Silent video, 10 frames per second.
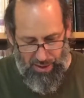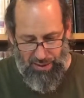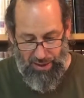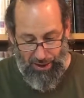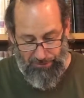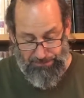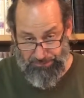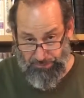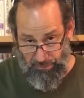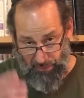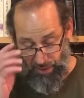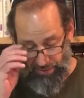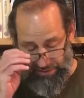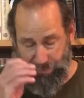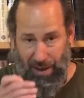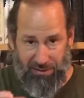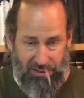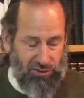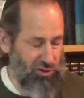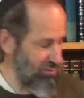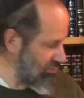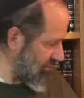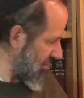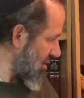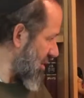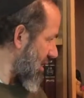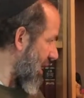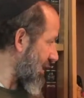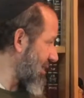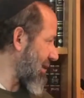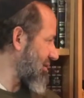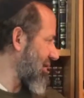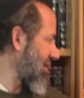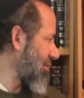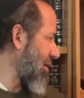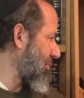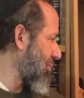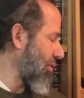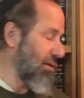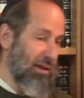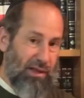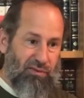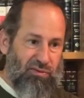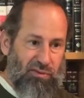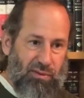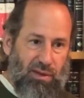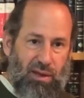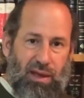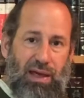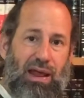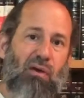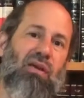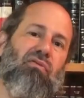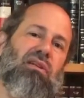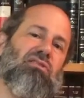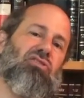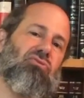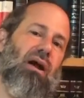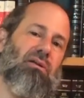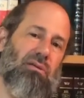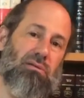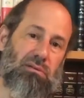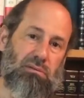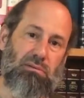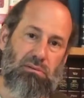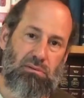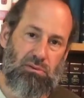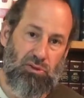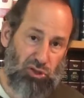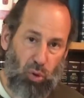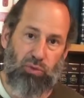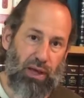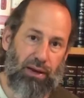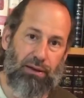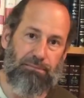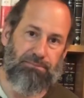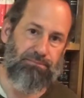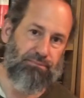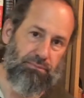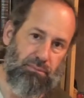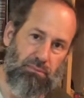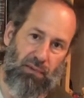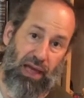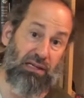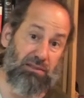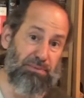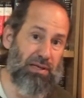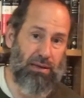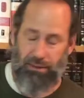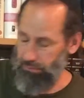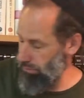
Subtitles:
Now, this message, I can't tell you how important it is, and how even instructors don't get it. And it's upsetting.